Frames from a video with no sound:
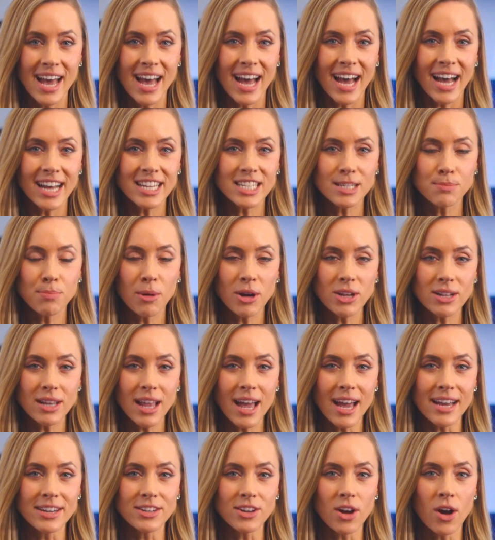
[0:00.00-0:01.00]
A
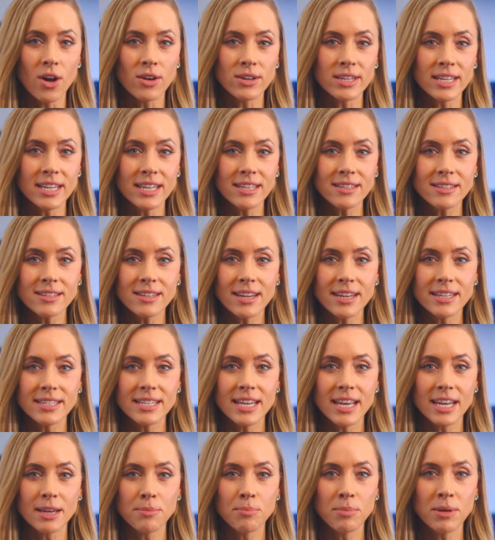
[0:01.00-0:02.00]
spotlight on
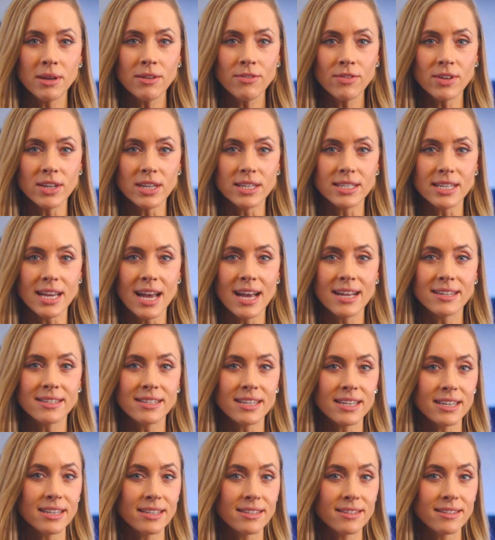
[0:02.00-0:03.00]
Incitec Pivot as
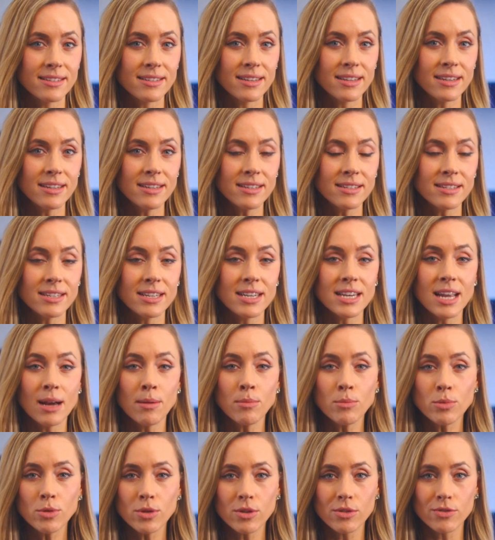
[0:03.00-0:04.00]
it considers a
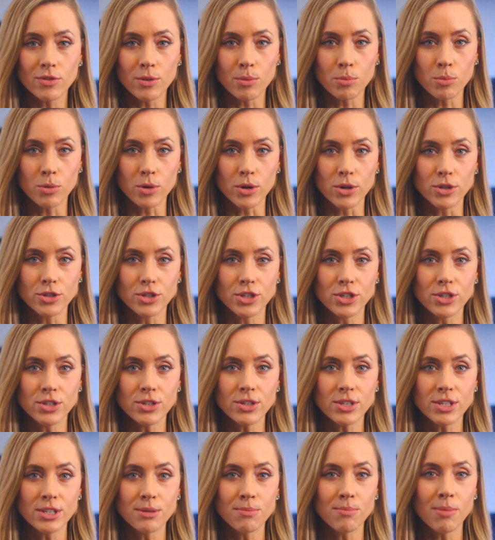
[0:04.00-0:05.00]
number of
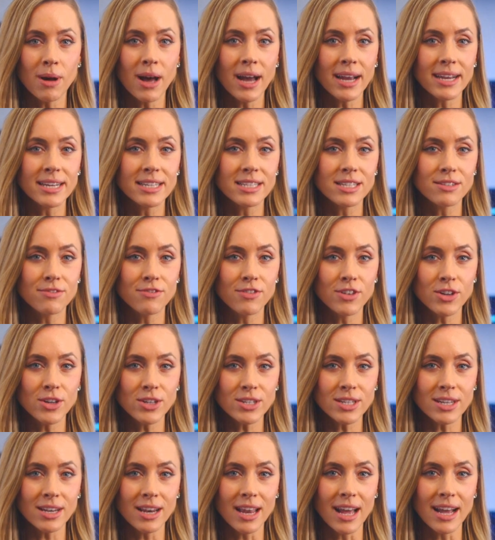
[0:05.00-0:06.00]
approaches to buy its
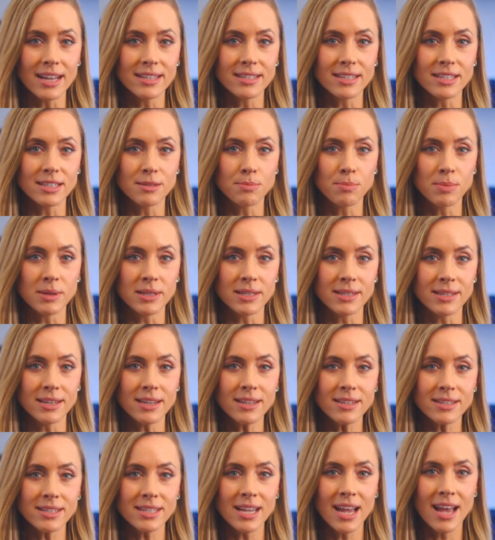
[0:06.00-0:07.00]
fertilisers
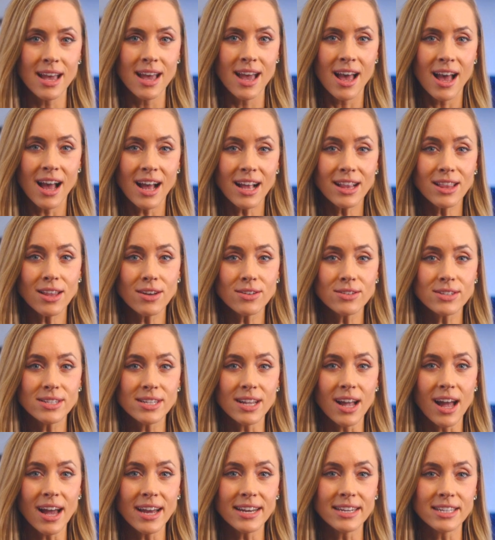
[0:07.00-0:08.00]
business
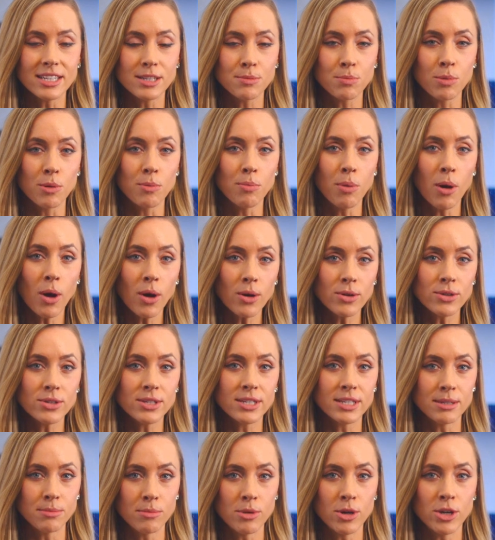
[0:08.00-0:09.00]
alongside its proposed
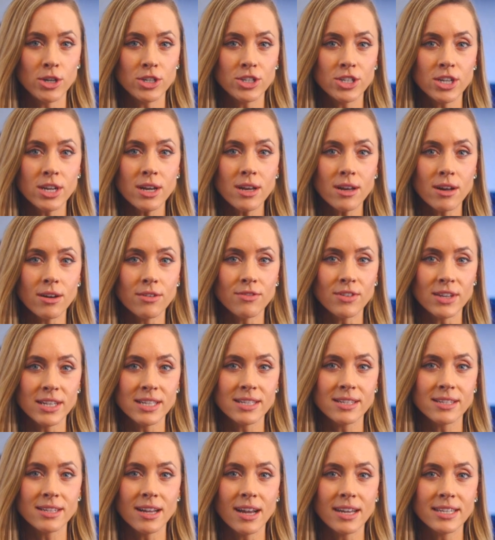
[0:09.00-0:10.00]
demerger of
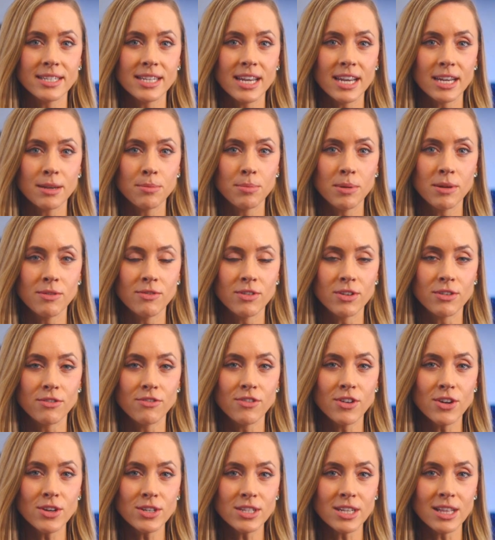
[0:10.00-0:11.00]
Incitec Pivot
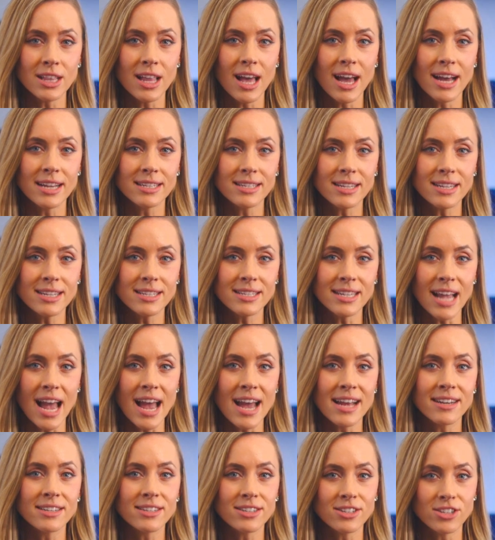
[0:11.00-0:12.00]
Fertilisers
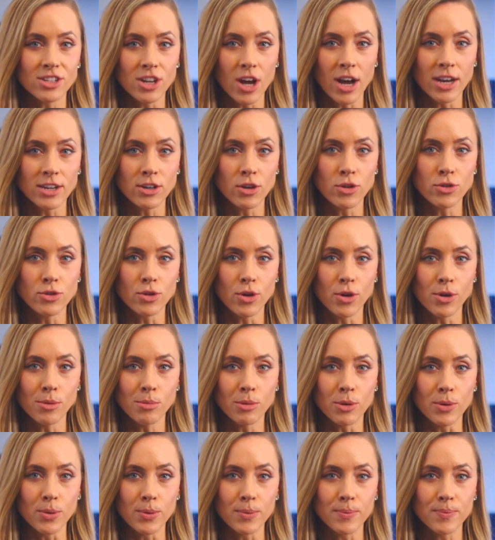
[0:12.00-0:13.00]
and Dyno
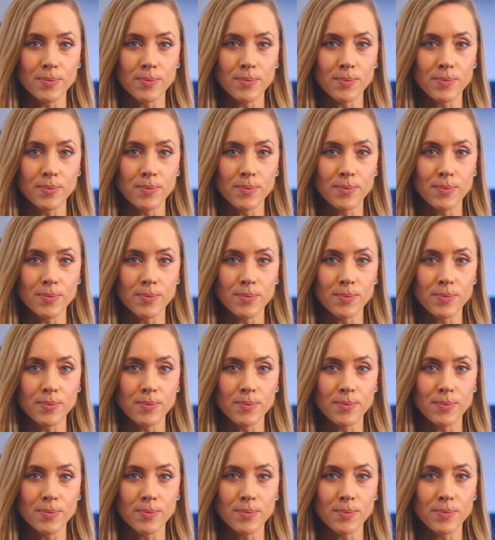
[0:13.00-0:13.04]
Nobel.